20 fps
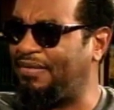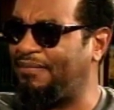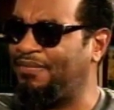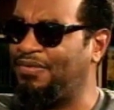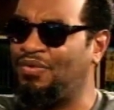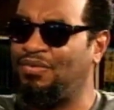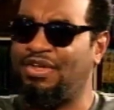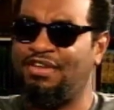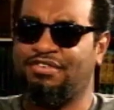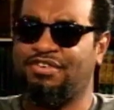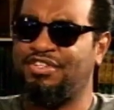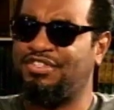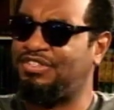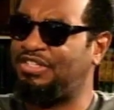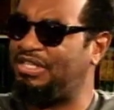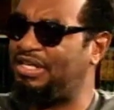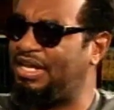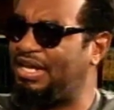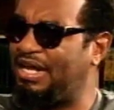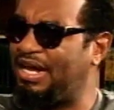We have
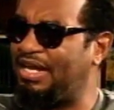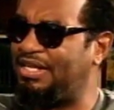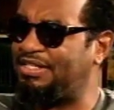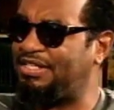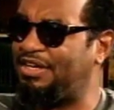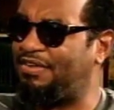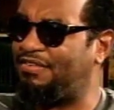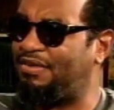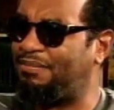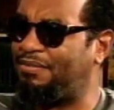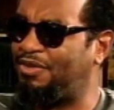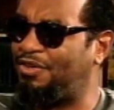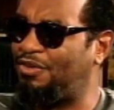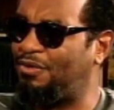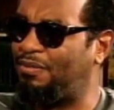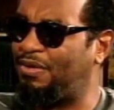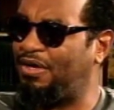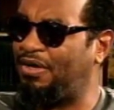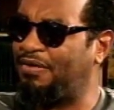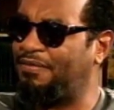Christina Garcia from
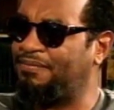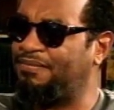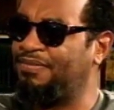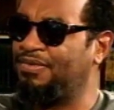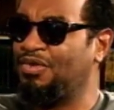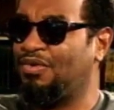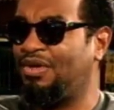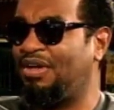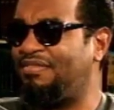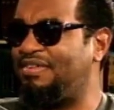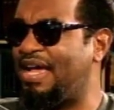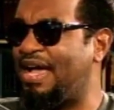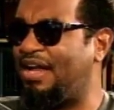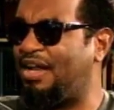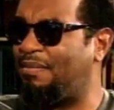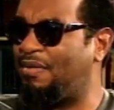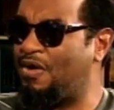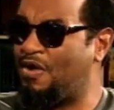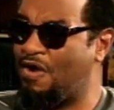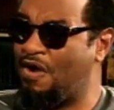Cuba. We have Diana
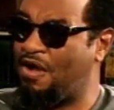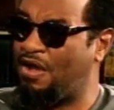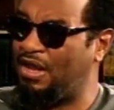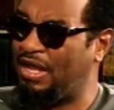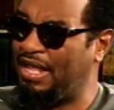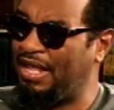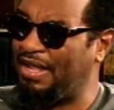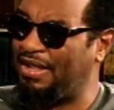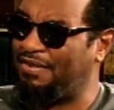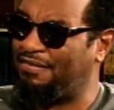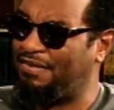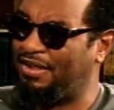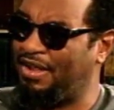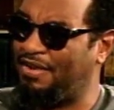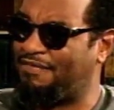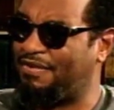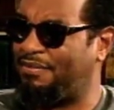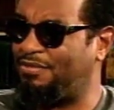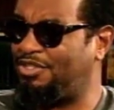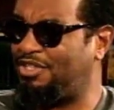Macaulay here
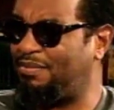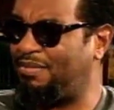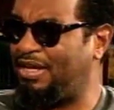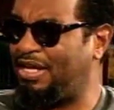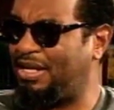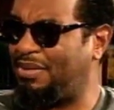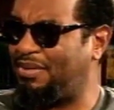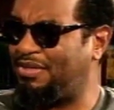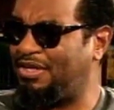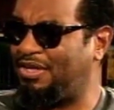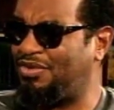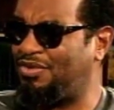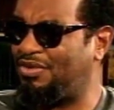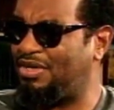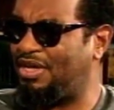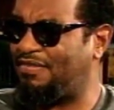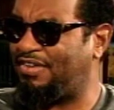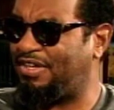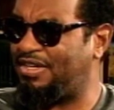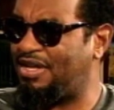from Jamaica with her new
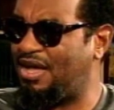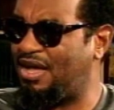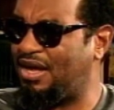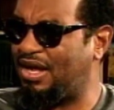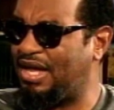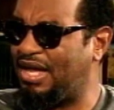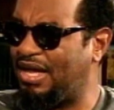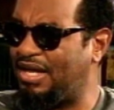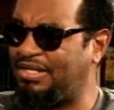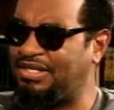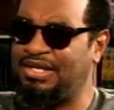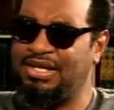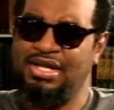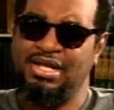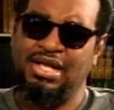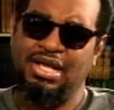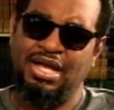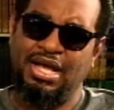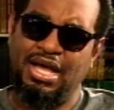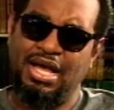novel Dog Heart.
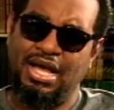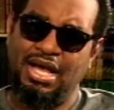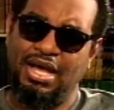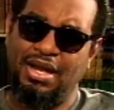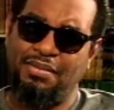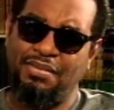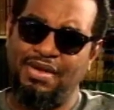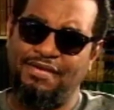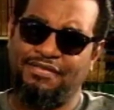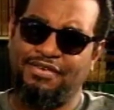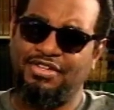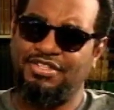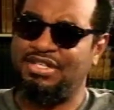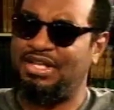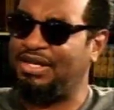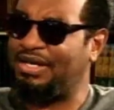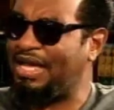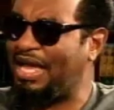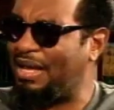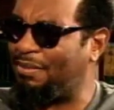Good. We have
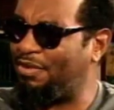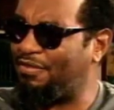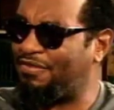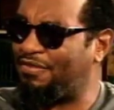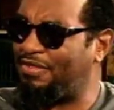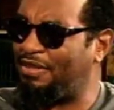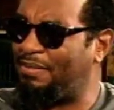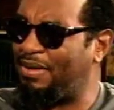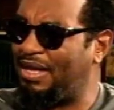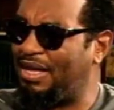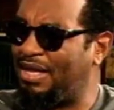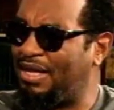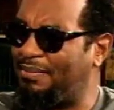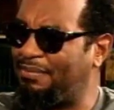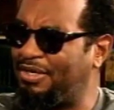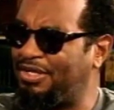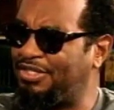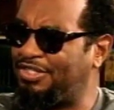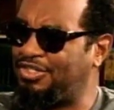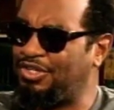Christian Campbell from the
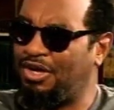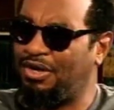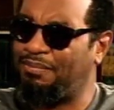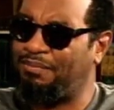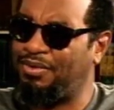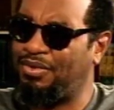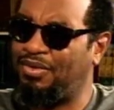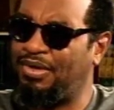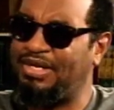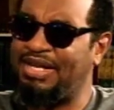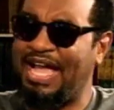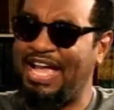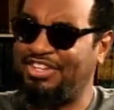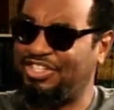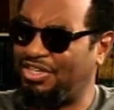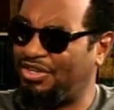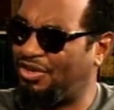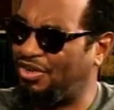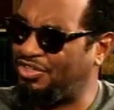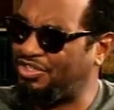Bahamas, young poet.
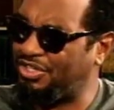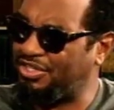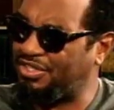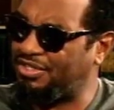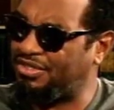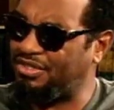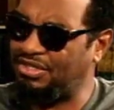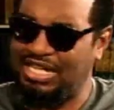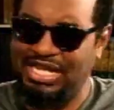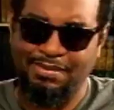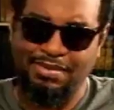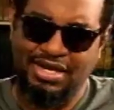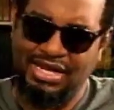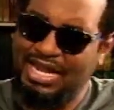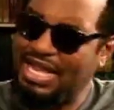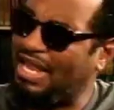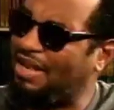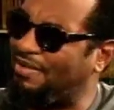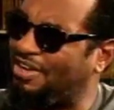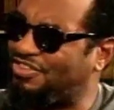Aishan Hutchinson came at the
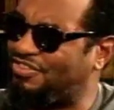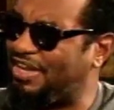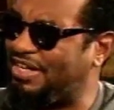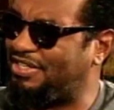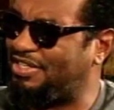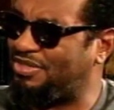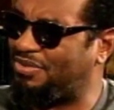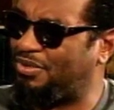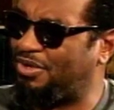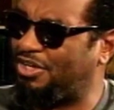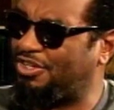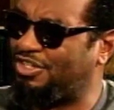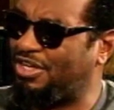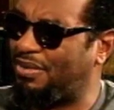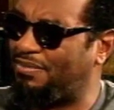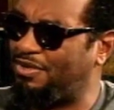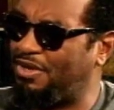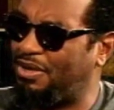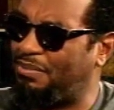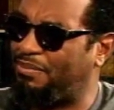Calabash Writers
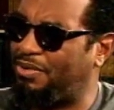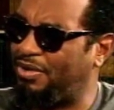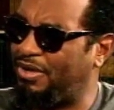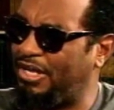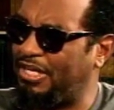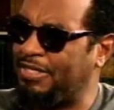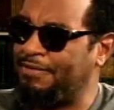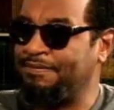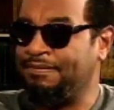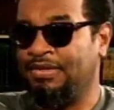Workshop, young poet.